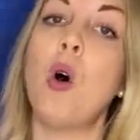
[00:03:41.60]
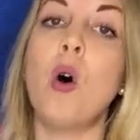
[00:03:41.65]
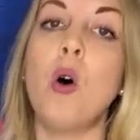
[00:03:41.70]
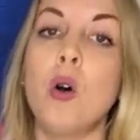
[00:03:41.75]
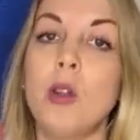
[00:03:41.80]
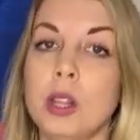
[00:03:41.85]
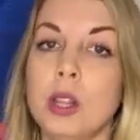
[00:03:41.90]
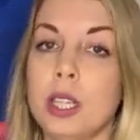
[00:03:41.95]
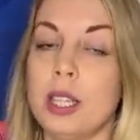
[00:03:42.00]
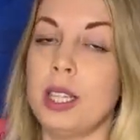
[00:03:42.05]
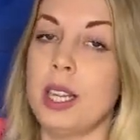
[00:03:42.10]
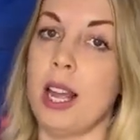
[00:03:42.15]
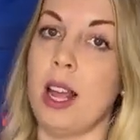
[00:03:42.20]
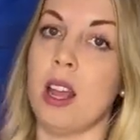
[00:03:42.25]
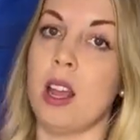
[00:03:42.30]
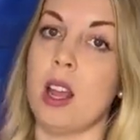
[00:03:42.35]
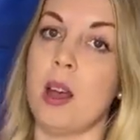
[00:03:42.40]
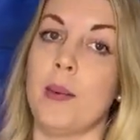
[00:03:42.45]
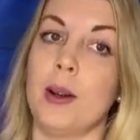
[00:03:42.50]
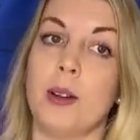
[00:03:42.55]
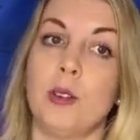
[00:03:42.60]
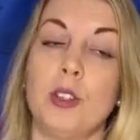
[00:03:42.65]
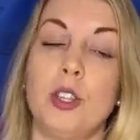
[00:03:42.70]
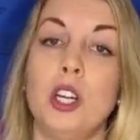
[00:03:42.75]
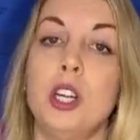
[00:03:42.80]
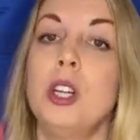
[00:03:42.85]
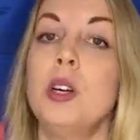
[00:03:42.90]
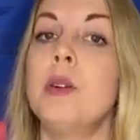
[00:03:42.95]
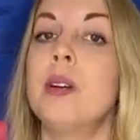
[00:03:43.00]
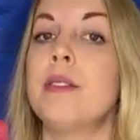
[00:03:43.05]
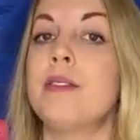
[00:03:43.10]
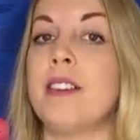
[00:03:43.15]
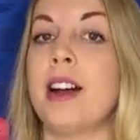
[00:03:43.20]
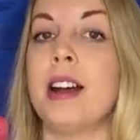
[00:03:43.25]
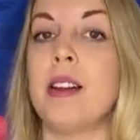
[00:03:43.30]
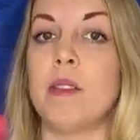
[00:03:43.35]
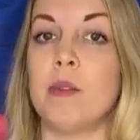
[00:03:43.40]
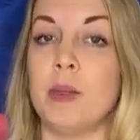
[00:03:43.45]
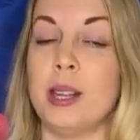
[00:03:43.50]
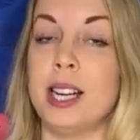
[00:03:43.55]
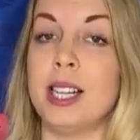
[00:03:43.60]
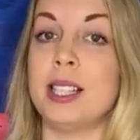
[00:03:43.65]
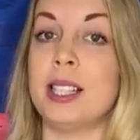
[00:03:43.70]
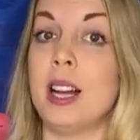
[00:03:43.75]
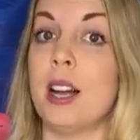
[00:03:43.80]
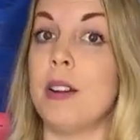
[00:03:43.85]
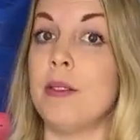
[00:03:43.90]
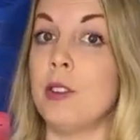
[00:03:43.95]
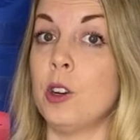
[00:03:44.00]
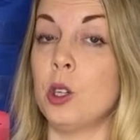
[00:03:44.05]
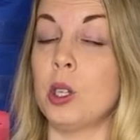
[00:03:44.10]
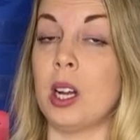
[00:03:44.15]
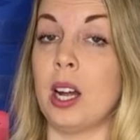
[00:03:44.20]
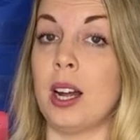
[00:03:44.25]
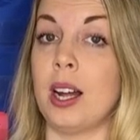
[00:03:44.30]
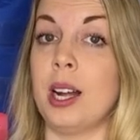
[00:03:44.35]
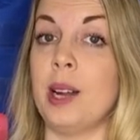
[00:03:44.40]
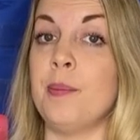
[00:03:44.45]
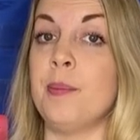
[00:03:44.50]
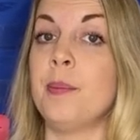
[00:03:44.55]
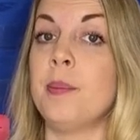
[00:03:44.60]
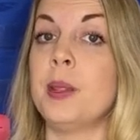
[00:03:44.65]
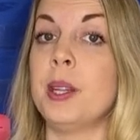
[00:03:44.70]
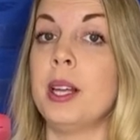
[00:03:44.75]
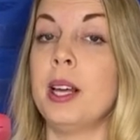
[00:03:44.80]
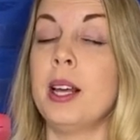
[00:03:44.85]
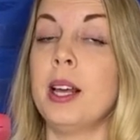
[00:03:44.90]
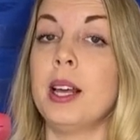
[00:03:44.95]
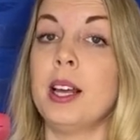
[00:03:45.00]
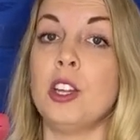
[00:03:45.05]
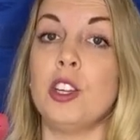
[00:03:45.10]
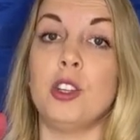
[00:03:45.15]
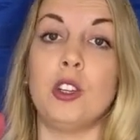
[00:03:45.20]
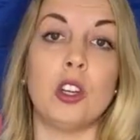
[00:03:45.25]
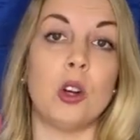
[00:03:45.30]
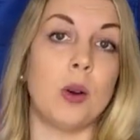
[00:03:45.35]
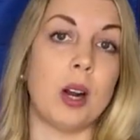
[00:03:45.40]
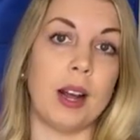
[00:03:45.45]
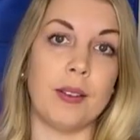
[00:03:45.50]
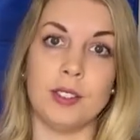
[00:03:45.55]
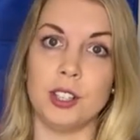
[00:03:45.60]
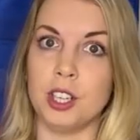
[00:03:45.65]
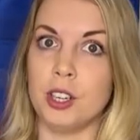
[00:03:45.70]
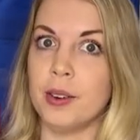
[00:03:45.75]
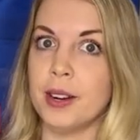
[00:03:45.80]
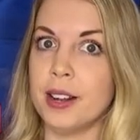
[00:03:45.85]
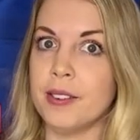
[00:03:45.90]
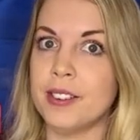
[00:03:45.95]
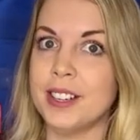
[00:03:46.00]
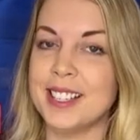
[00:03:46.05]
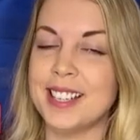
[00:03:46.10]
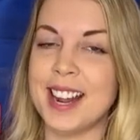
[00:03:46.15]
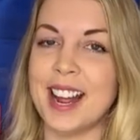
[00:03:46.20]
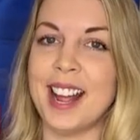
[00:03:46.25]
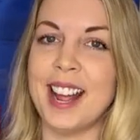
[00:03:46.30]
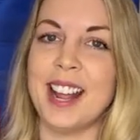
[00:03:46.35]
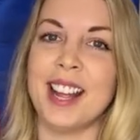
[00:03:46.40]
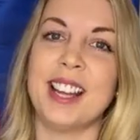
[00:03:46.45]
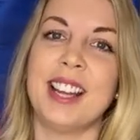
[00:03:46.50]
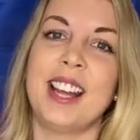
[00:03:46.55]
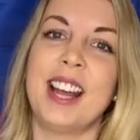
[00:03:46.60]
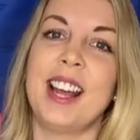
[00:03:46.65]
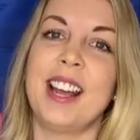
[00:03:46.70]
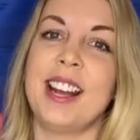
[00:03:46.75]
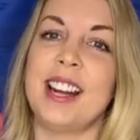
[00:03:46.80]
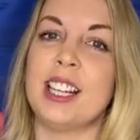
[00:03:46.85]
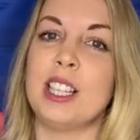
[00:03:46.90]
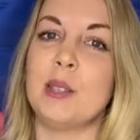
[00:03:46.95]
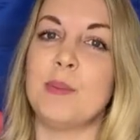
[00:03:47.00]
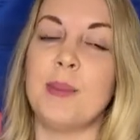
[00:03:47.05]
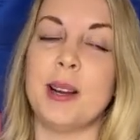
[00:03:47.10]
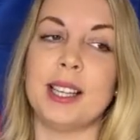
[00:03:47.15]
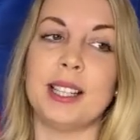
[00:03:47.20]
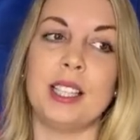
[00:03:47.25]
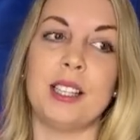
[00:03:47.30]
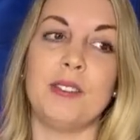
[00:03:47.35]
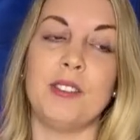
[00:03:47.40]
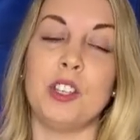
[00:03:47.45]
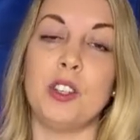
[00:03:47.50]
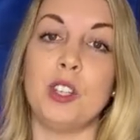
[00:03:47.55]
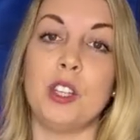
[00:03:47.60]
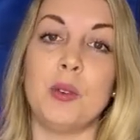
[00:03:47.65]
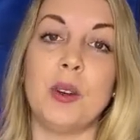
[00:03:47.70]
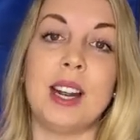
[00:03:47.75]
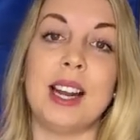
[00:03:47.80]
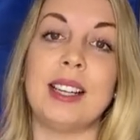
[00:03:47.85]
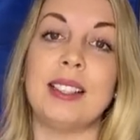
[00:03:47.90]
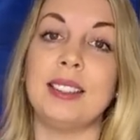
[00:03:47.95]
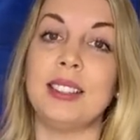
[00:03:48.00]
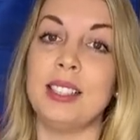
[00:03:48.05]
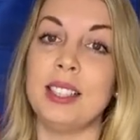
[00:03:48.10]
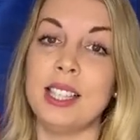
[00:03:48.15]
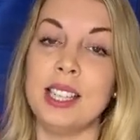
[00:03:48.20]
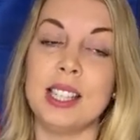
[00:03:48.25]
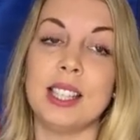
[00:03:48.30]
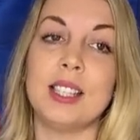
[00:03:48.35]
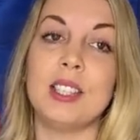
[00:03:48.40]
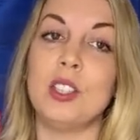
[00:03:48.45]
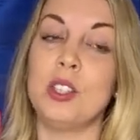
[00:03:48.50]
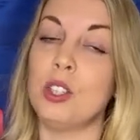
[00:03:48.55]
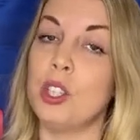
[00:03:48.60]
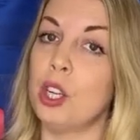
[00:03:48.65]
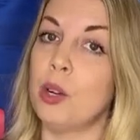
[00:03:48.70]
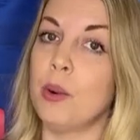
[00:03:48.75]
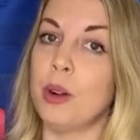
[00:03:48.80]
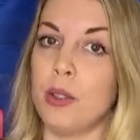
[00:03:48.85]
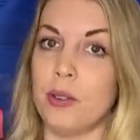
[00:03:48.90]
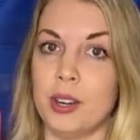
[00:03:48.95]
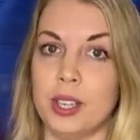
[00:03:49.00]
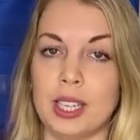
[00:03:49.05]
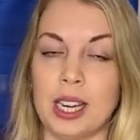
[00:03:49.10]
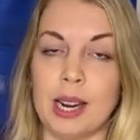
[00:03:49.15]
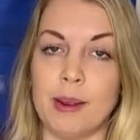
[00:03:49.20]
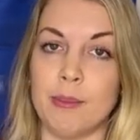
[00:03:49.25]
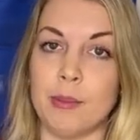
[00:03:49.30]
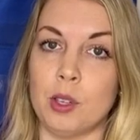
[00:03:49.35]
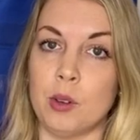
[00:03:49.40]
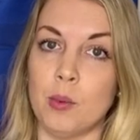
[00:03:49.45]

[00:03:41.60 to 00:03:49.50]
only take about 2 to 5 minutes of your time. You don't have to do it every day. It's best if you do it at least 2 or 3 times a